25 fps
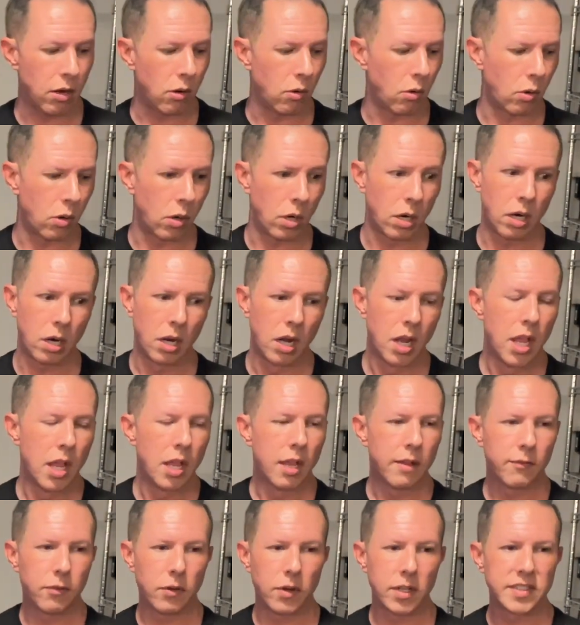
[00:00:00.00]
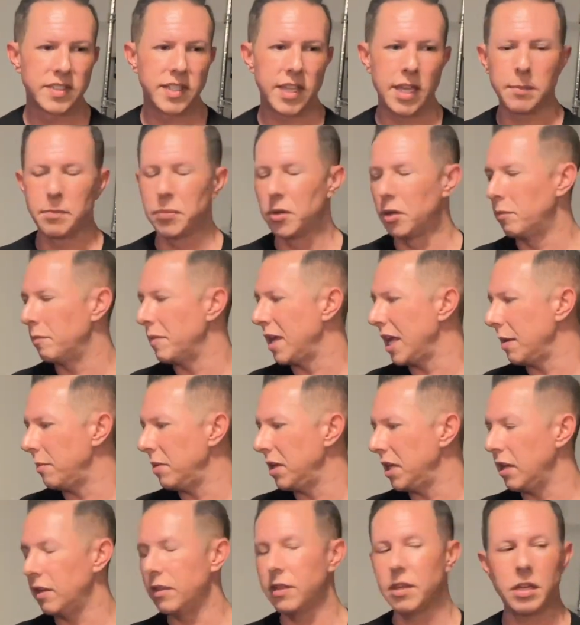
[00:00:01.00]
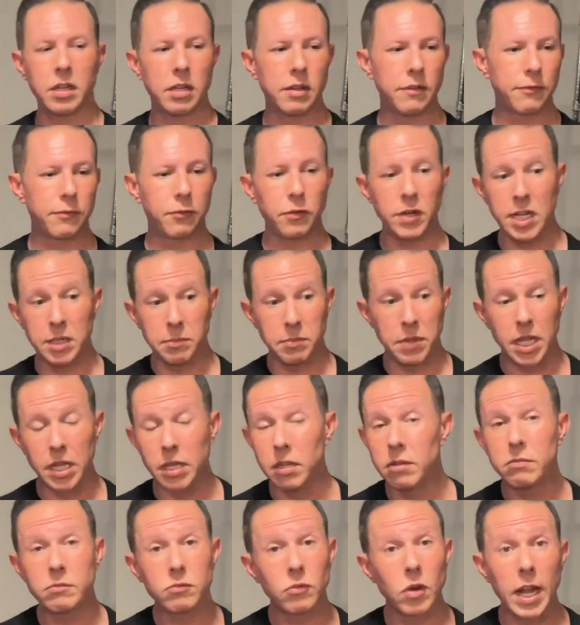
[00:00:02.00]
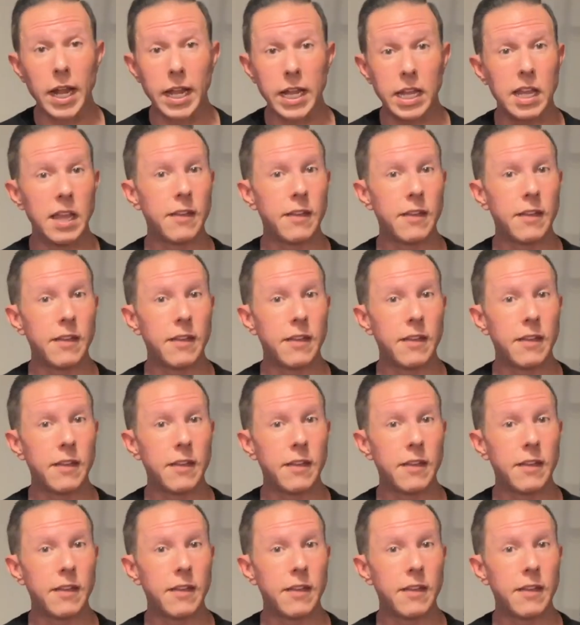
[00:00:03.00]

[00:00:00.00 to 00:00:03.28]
Or for example, maybe the Friedman, right?